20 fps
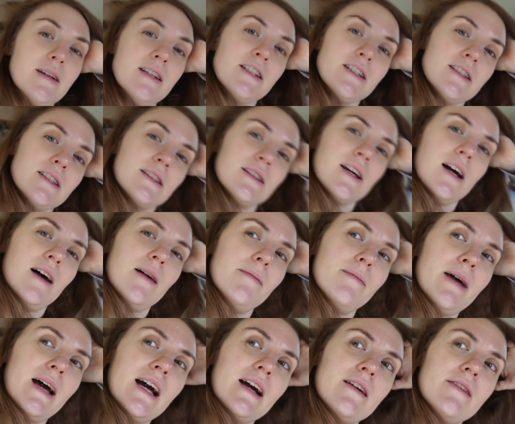Just
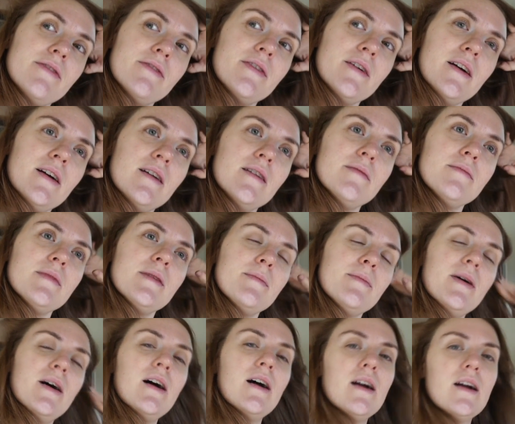got back from the
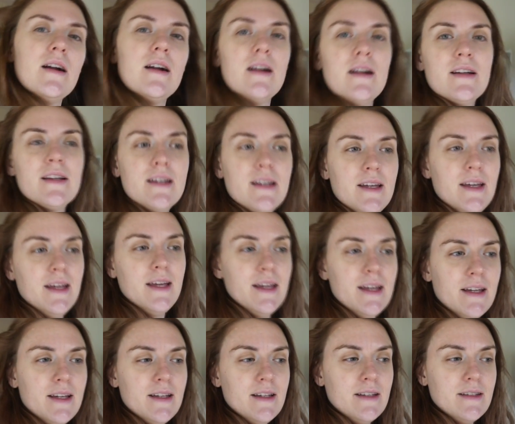park
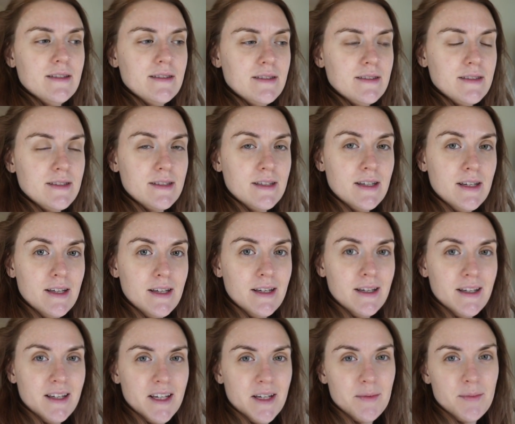and
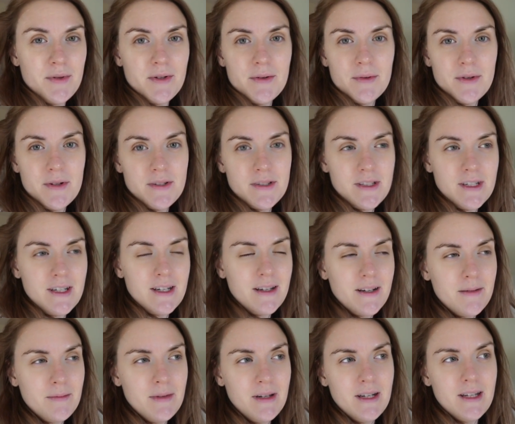I put Rosie
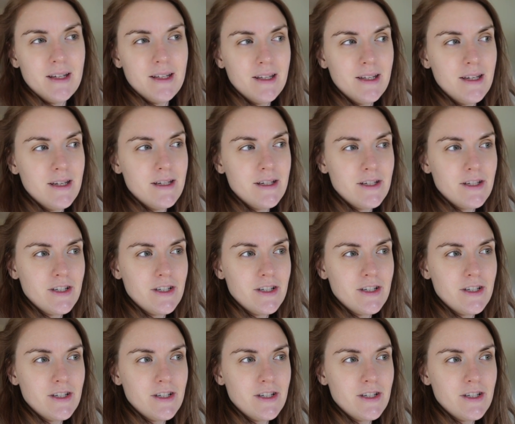down immediately.